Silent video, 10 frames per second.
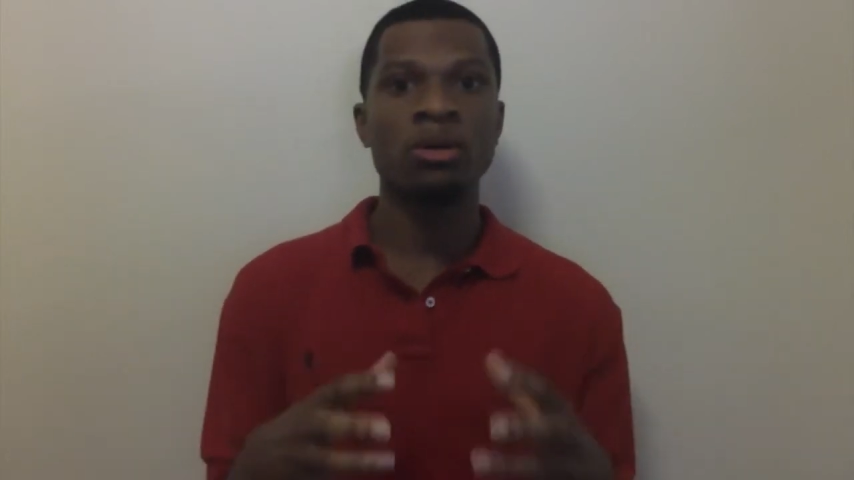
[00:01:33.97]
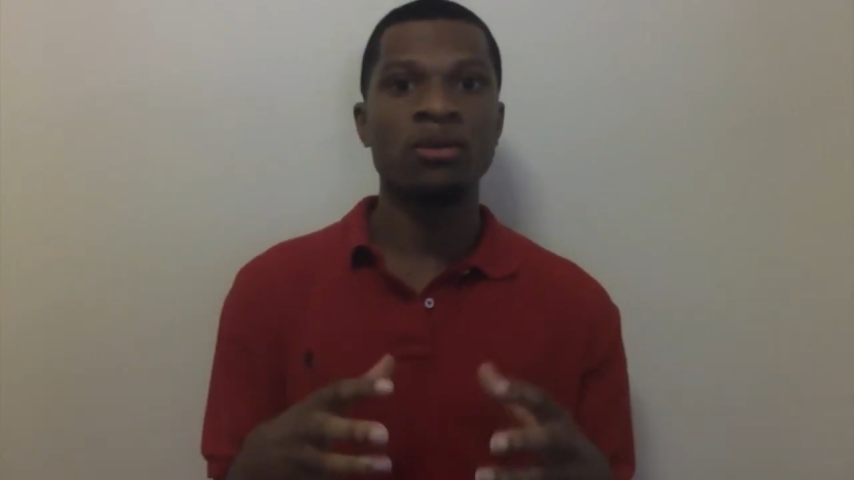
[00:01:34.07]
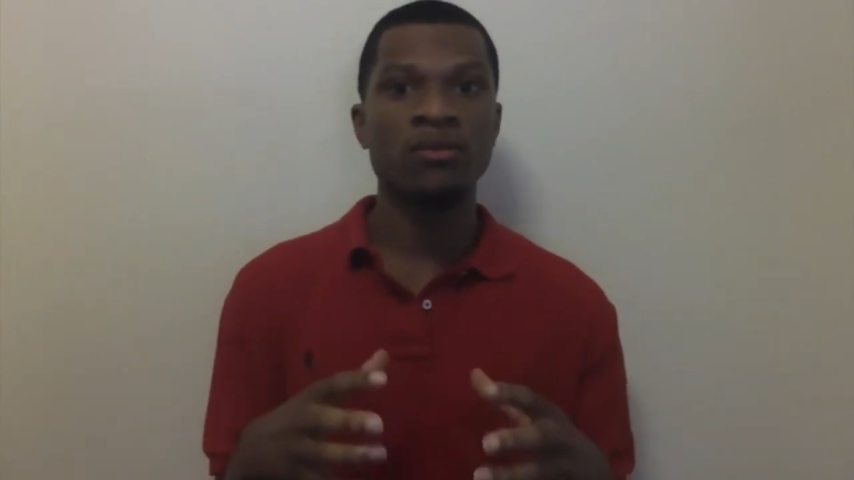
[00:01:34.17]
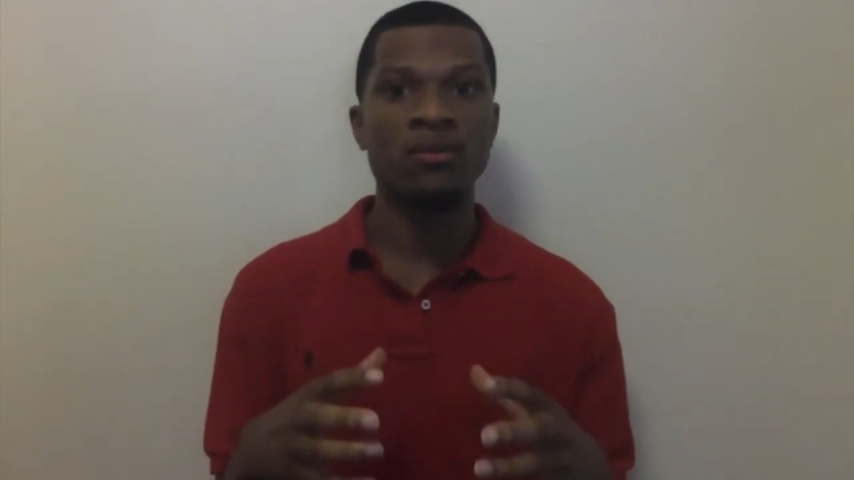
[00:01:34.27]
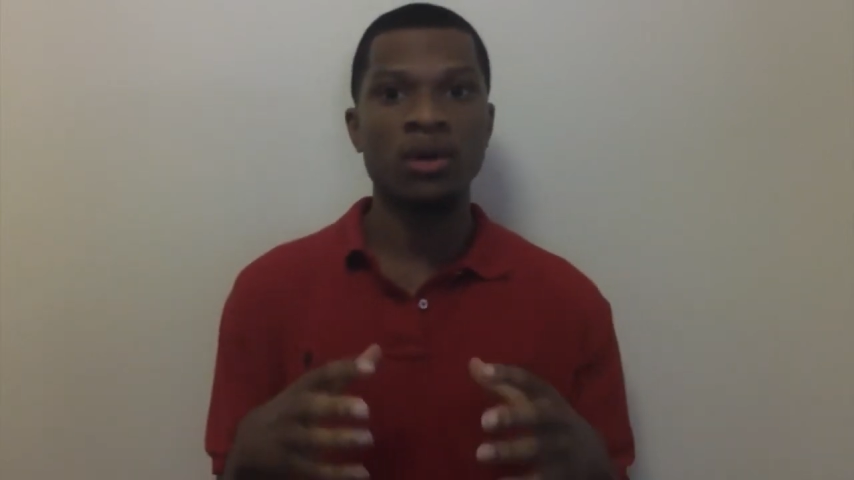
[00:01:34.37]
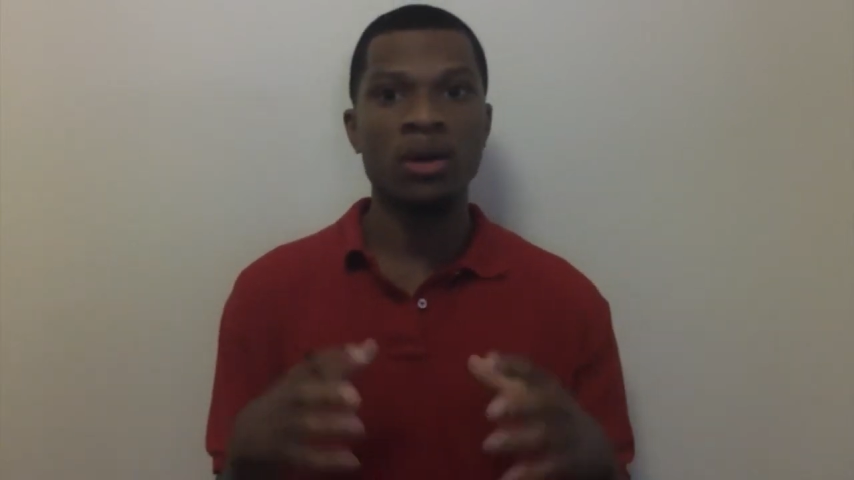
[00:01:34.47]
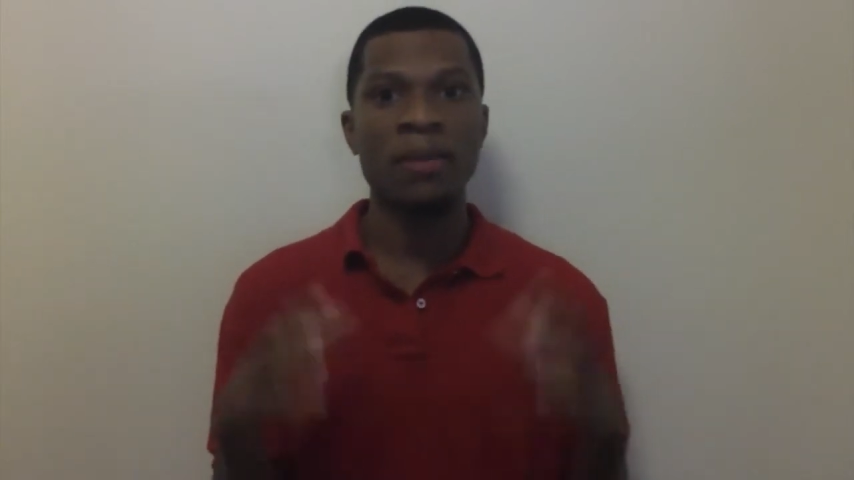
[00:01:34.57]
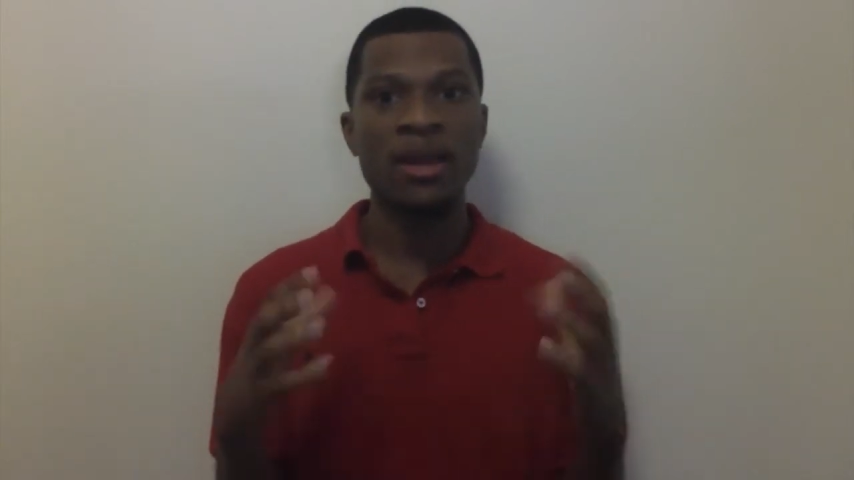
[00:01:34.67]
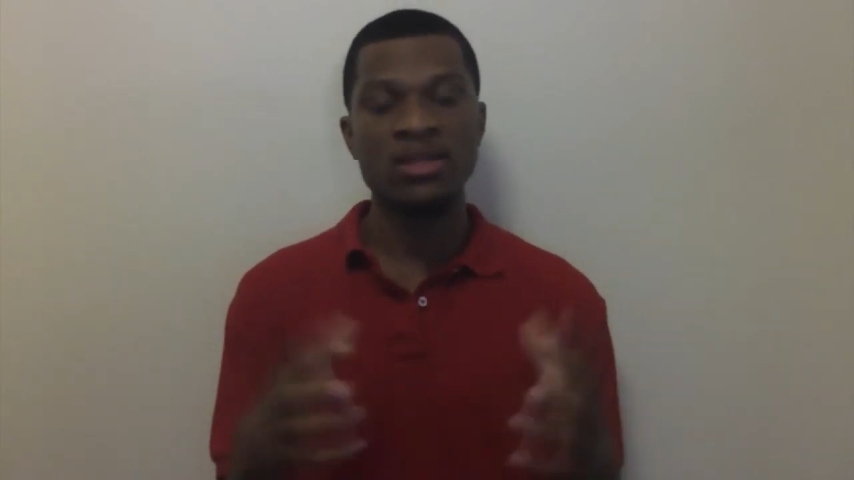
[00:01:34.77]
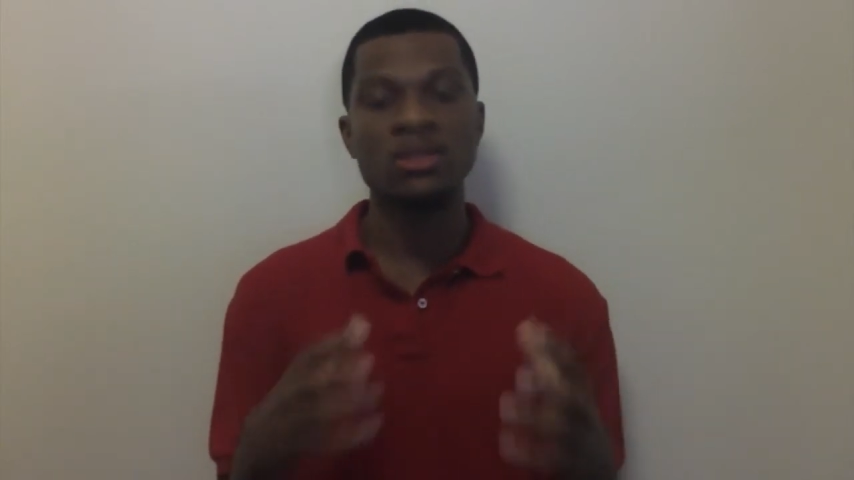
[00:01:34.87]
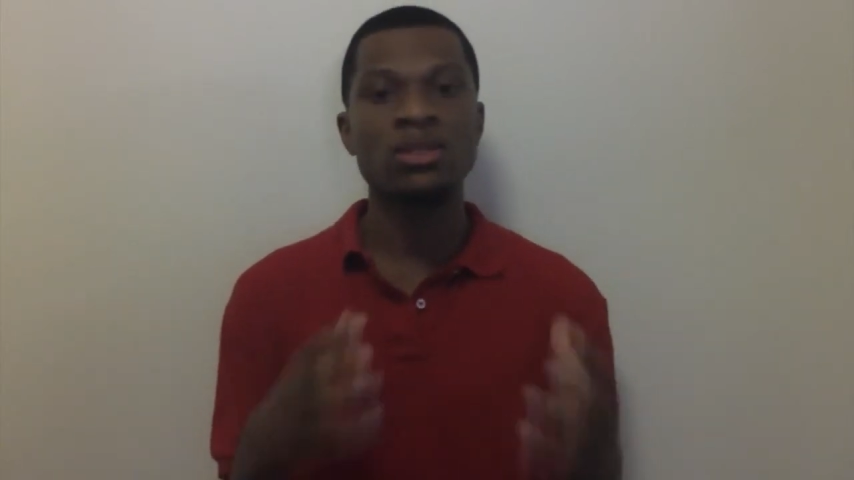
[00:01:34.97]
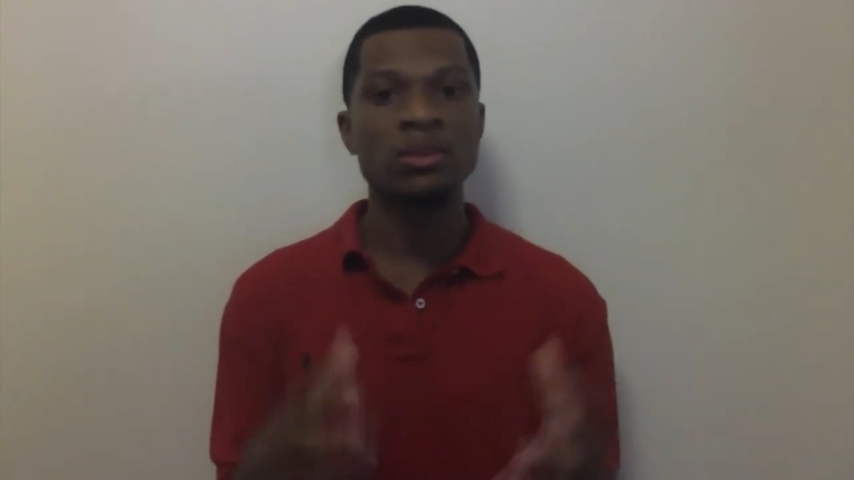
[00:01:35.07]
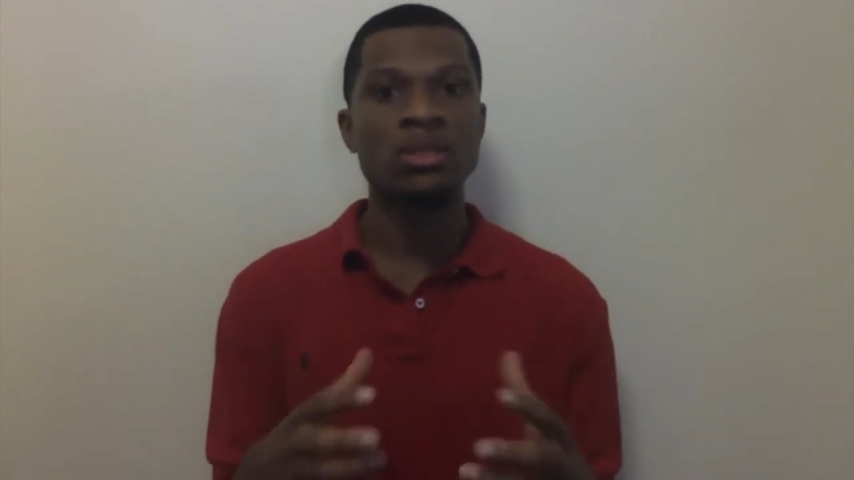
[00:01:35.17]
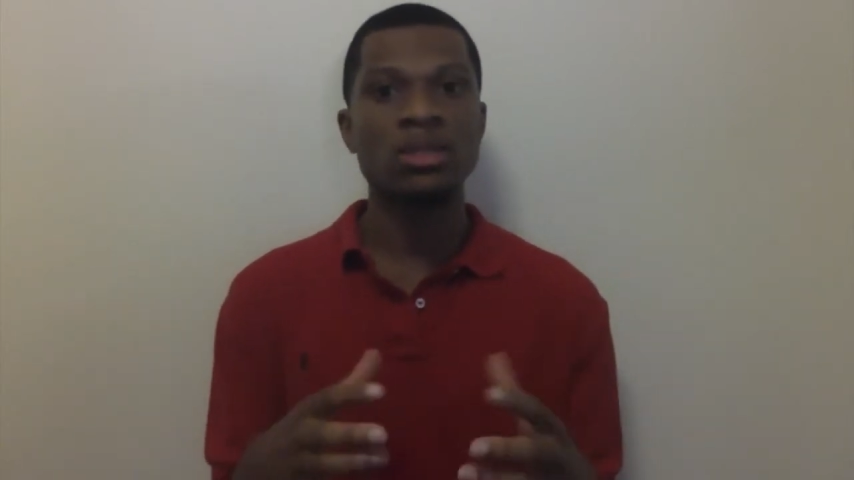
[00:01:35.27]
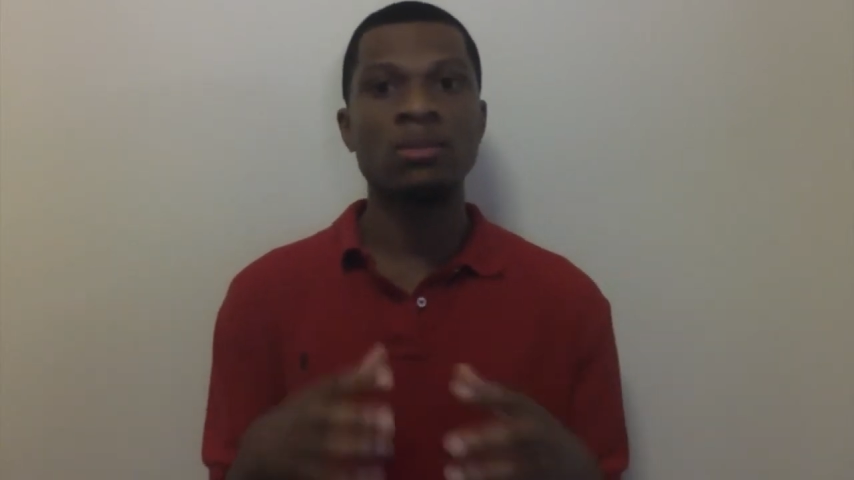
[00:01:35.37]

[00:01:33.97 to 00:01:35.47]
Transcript: of amazing students,